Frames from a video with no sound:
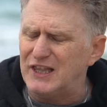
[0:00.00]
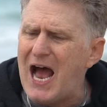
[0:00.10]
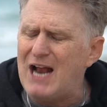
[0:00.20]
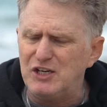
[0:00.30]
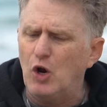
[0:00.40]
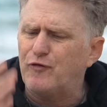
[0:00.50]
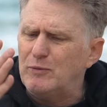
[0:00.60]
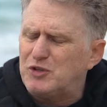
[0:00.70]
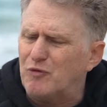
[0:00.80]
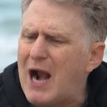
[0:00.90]
line to go
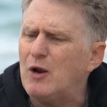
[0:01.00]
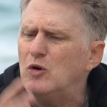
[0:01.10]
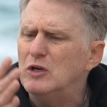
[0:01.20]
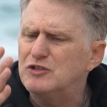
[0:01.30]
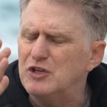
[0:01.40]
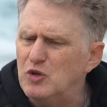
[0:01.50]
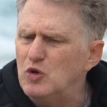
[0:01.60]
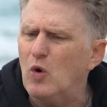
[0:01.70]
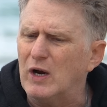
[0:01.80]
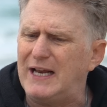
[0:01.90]
from Toronto to New
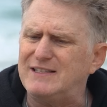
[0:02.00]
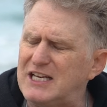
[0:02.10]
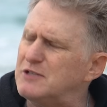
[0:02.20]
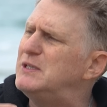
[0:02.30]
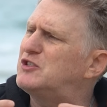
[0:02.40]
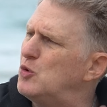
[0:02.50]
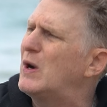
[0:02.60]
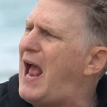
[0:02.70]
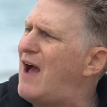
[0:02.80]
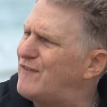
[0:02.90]
York. It takes me
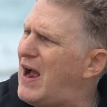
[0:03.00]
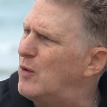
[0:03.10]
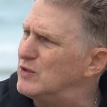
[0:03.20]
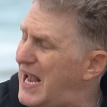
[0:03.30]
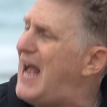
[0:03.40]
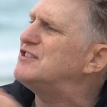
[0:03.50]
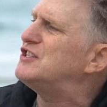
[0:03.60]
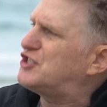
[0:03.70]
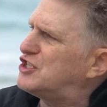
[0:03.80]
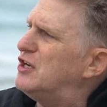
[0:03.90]
2.5 hours, as
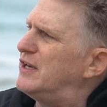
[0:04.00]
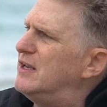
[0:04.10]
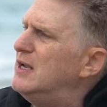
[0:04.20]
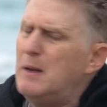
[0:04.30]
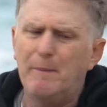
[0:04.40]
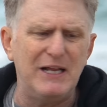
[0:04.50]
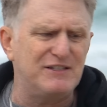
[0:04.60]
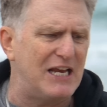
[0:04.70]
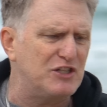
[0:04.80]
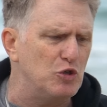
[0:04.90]
it should, but it
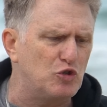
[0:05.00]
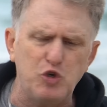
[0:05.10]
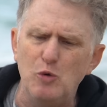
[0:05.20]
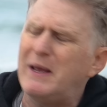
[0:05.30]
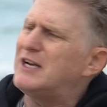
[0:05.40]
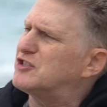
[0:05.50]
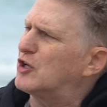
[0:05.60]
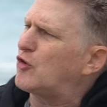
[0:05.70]
takes you 2 minutes to